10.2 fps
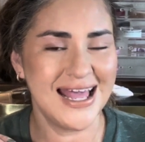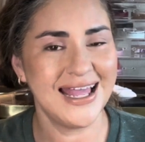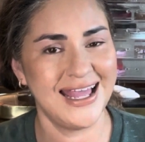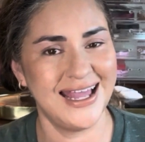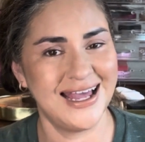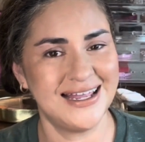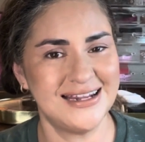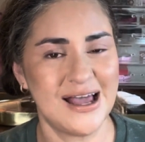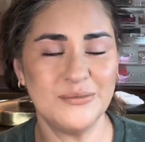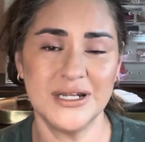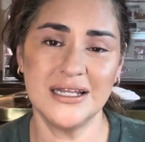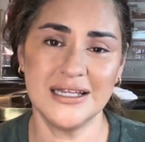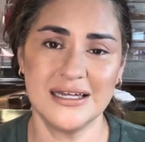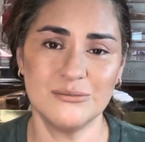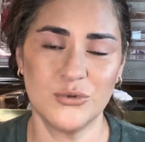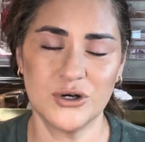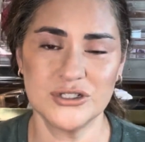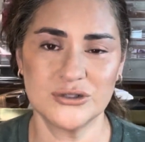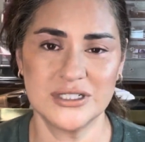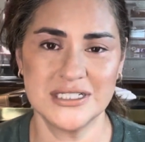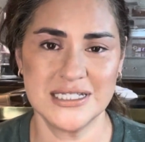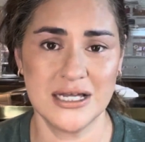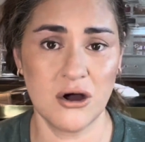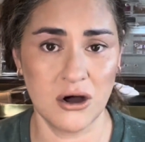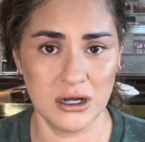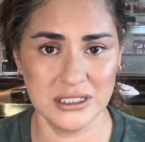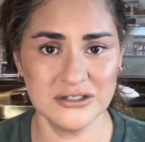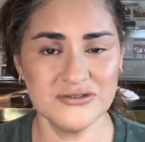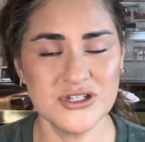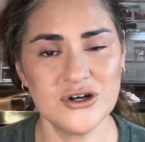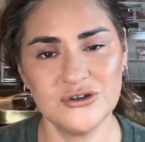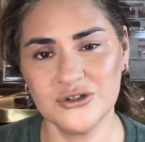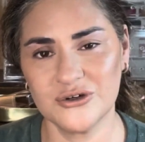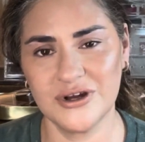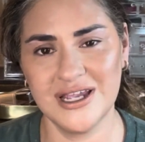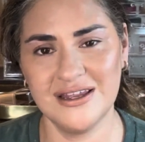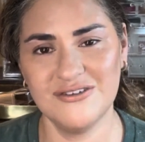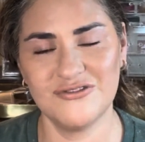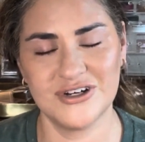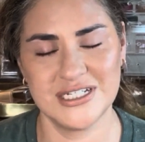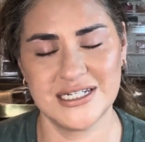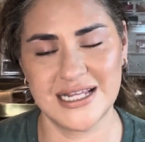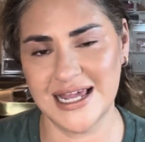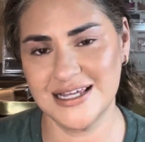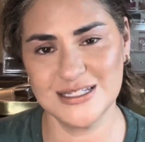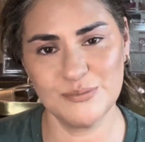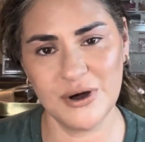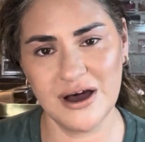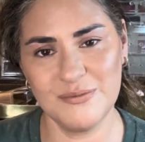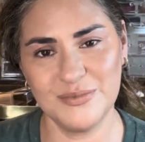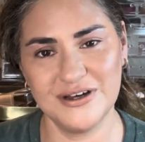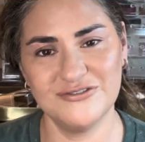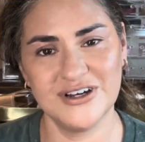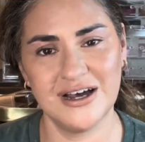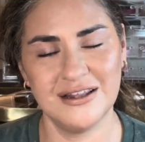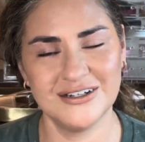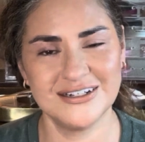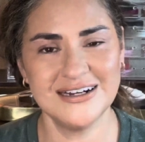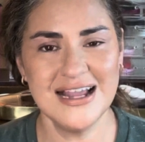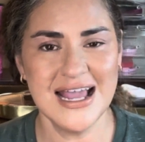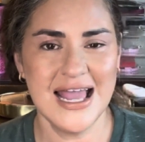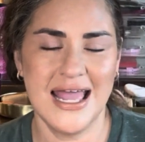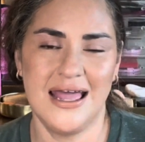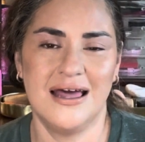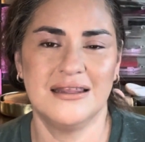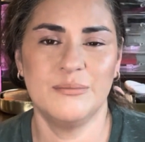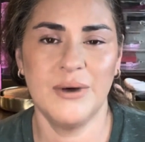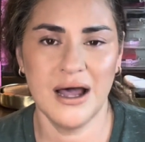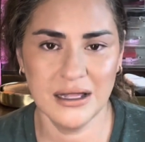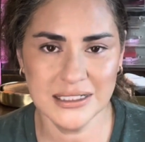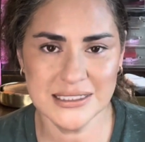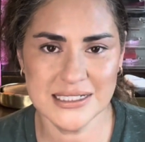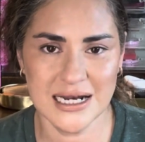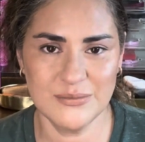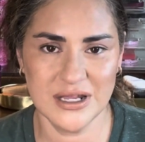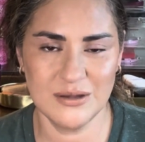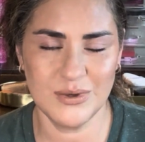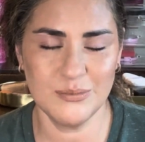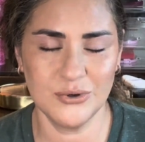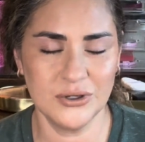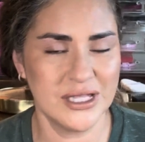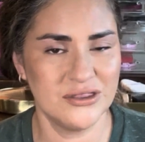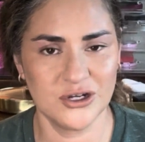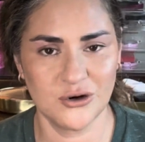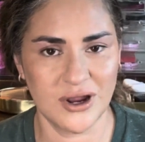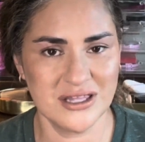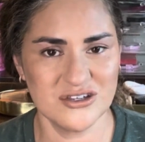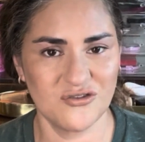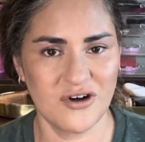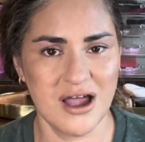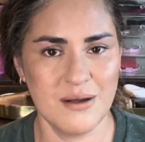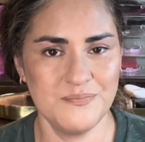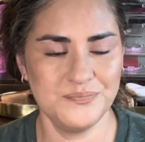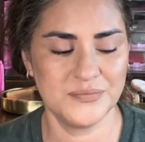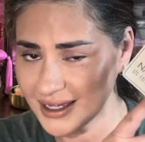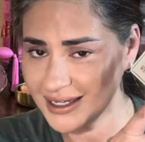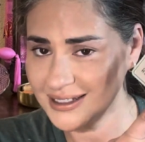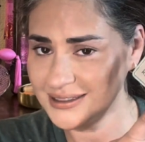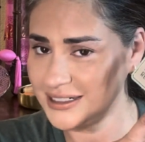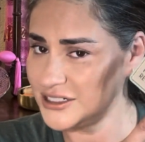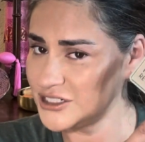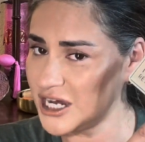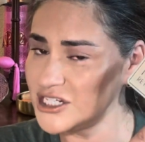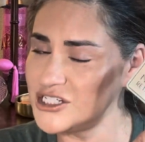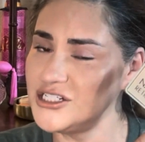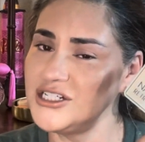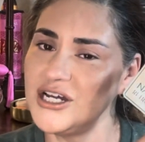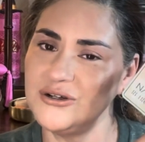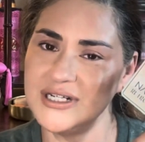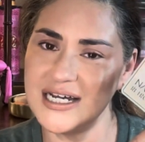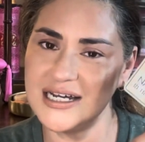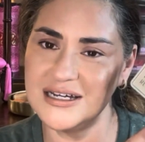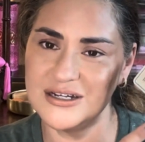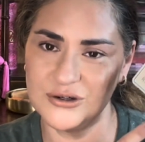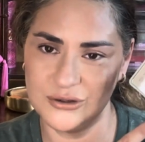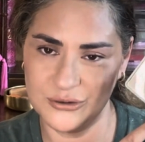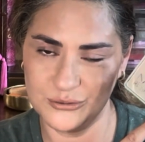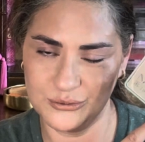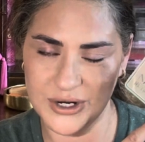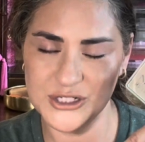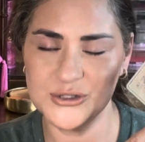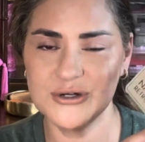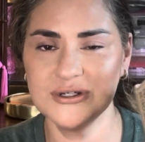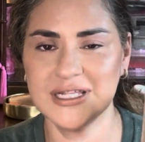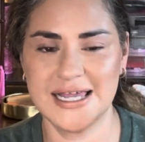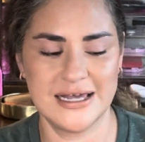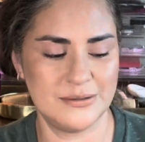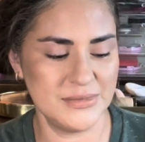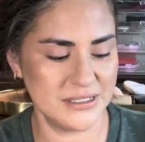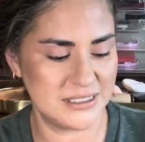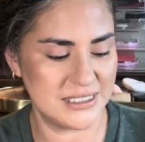And I'm going to lean more towards the olive tone green for today's pop of color. And the palettes that I'm going to be pulling the greens from, the Natasha Denona Retro Glam,